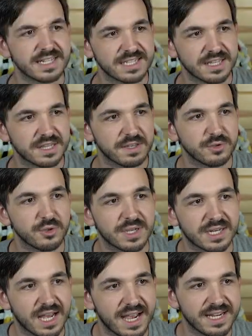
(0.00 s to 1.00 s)
10th level, you
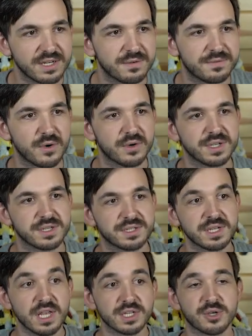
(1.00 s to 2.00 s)
get heightened
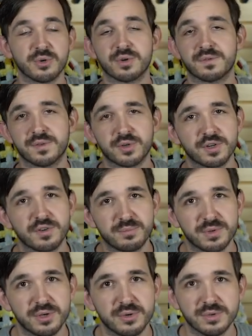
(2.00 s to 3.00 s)
focus. So your flurry of
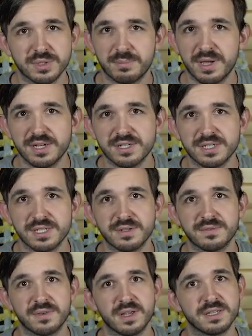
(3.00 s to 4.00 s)
blows, patient
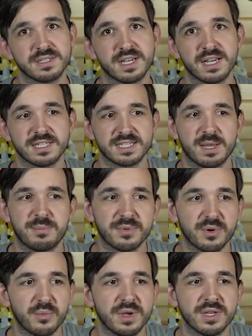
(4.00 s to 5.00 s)
defense, and step of
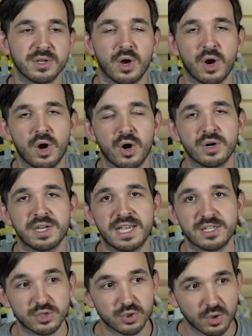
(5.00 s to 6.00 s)
the wind all
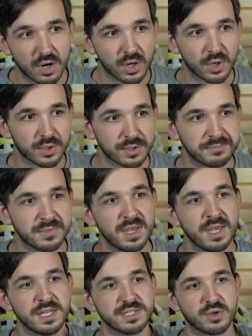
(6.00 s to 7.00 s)
get stronger.
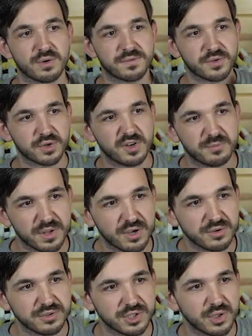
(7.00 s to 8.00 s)
So your flurry of
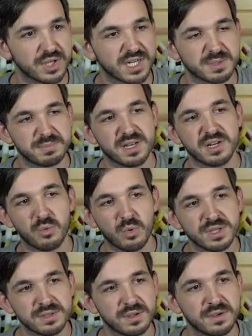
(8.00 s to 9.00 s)
blows, you can expend
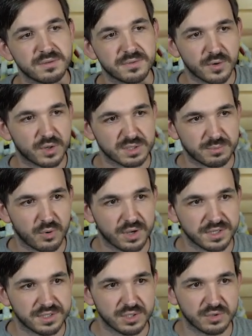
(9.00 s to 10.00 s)
1 focus
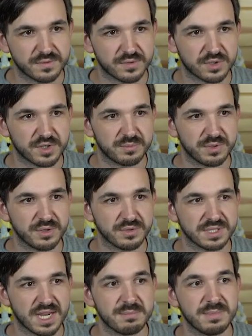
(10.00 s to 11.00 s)
point to use flurry of
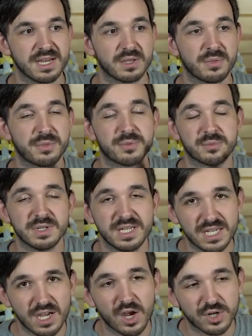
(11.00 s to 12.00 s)
blows and make
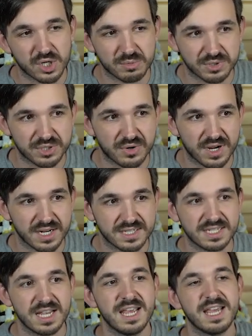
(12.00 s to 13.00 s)
3 unarmed
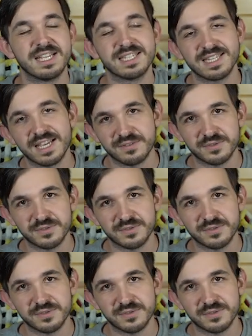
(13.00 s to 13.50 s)
strikes instead of